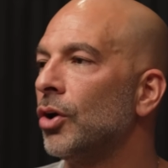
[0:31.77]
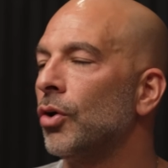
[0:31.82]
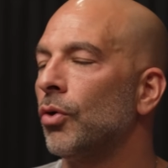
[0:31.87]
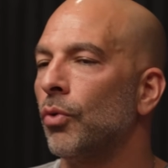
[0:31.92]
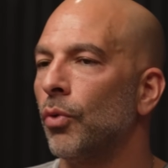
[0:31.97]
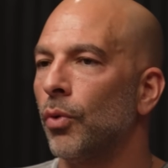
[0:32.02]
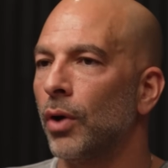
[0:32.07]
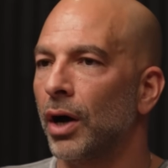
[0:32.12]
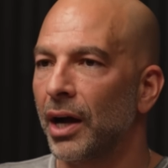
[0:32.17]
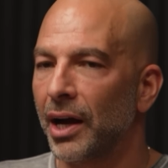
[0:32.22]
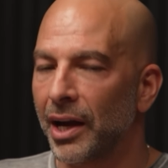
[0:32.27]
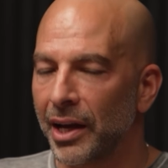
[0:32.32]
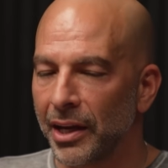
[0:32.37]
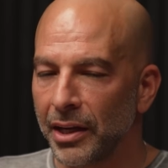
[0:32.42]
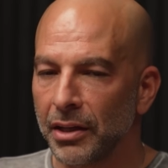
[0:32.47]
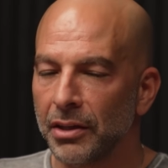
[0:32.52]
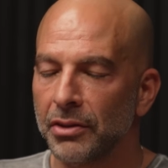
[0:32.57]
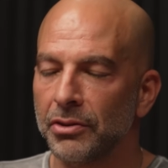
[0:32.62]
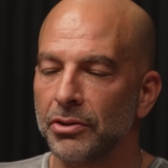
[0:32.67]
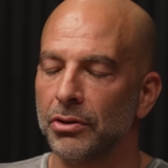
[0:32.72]

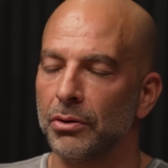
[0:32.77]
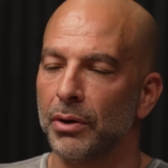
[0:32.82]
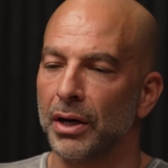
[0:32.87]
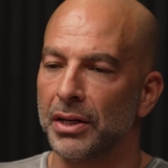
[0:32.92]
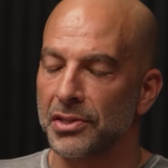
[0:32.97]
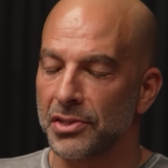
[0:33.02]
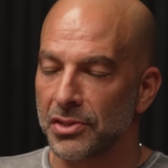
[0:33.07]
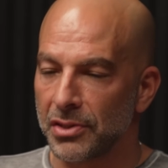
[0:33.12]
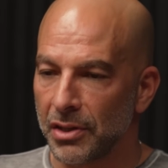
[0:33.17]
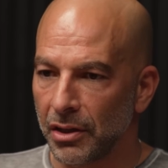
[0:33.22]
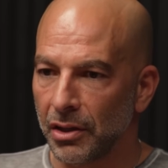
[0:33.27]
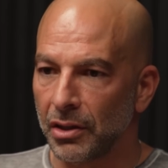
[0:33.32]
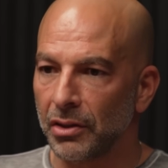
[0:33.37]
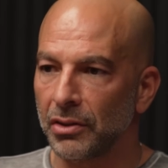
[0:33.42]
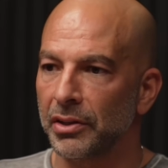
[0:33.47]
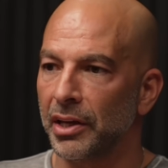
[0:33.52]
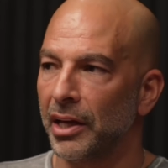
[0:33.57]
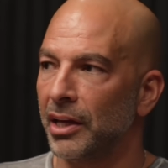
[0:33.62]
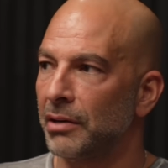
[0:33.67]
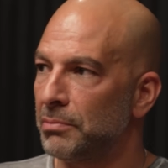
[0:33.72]
Why do I
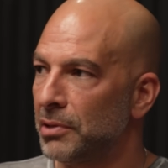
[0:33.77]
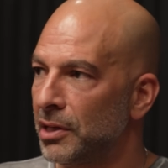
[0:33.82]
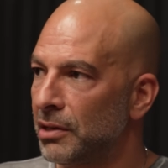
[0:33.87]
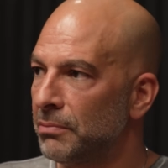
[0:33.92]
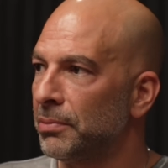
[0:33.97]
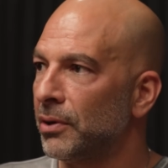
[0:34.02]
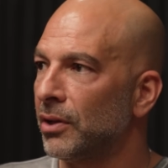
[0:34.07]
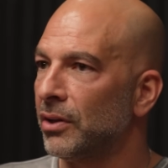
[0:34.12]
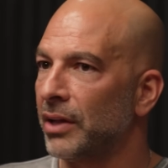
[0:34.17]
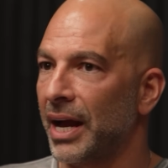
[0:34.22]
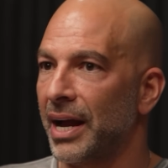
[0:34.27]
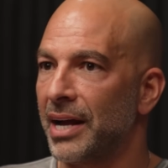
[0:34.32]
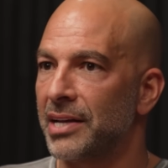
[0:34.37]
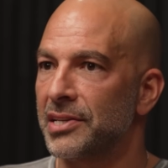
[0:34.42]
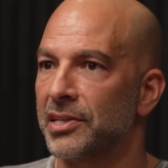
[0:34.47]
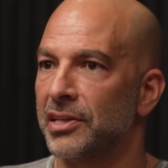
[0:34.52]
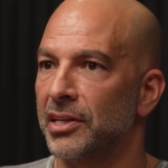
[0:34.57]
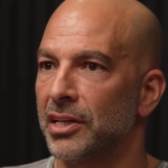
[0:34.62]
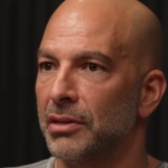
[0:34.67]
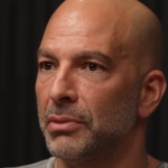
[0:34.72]
still get people
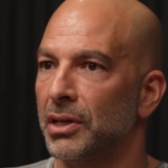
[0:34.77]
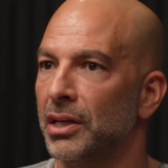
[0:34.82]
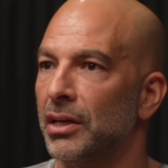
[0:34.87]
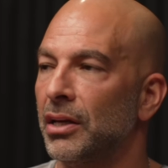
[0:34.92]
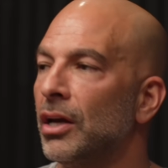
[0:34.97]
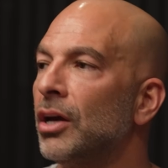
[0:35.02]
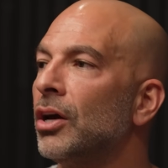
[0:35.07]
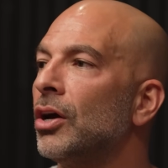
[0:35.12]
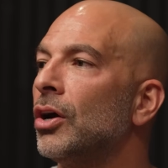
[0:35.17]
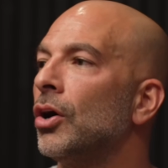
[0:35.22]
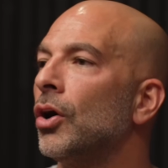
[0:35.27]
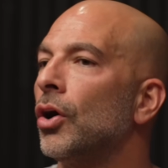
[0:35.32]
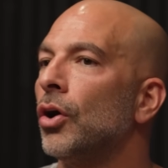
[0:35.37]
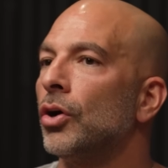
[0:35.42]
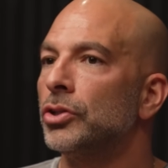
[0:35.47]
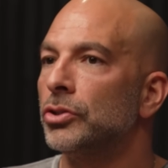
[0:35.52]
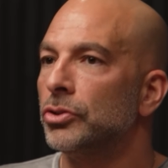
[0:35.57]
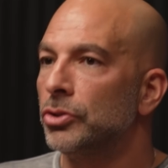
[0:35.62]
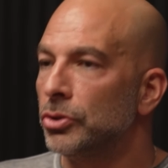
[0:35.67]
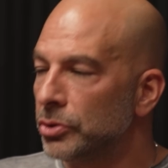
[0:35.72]
asking me,
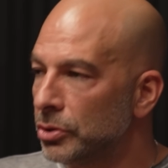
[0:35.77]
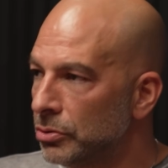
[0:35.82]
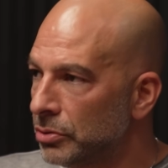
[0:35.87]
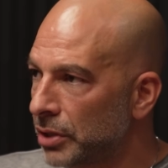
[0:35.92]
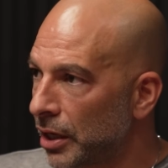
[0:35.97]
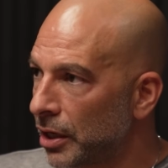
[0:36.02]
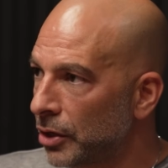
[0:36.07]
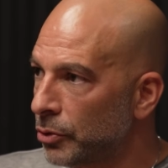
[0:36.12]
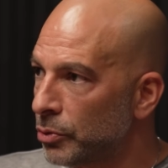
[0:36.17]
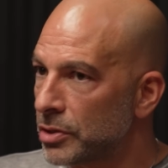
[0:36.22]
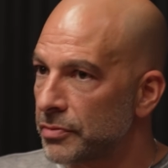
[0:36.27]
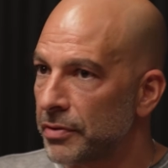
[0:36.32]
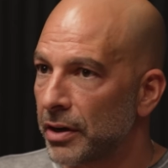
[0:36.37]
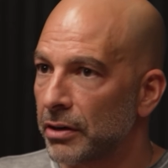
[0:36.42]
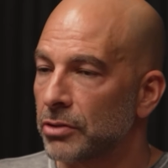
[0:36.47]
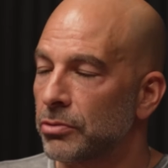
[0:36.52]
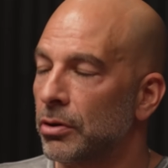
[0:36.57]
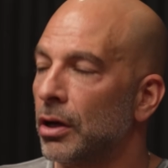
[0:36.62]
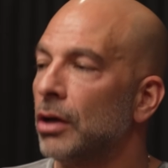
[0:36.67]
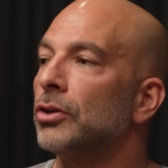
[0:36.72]
do you take
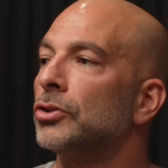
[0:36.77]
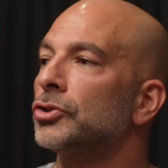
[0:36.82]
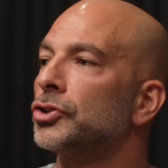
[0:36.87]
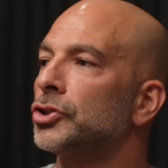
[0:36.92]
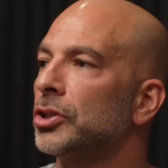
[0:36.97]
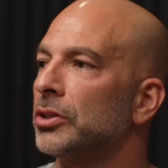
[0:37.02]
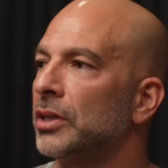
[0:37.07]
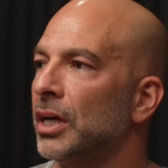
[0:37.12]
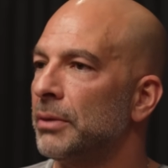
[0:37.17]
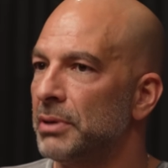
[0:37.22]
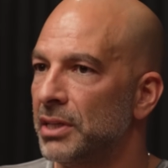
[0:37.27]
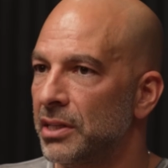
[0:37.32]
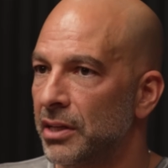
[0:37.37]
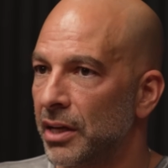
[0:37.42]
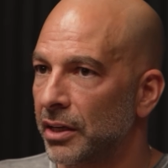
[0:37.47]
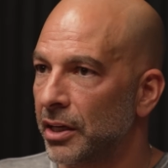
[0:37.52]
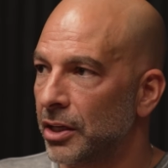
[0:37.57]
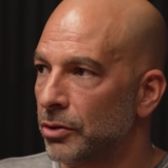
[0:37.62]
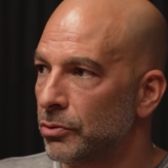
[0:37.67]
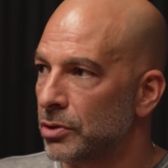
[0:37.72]
resveratrol? Should I be taking